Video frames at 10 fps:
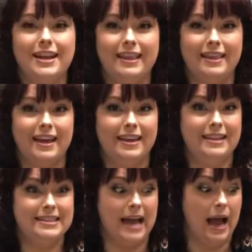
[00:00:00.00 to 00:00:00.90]
let that
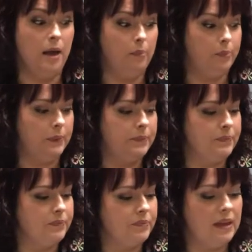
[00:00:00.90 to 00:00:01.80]
heat up.
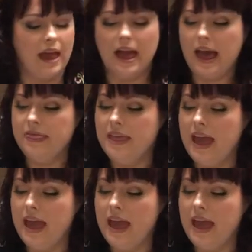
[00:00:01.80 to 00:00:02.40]
And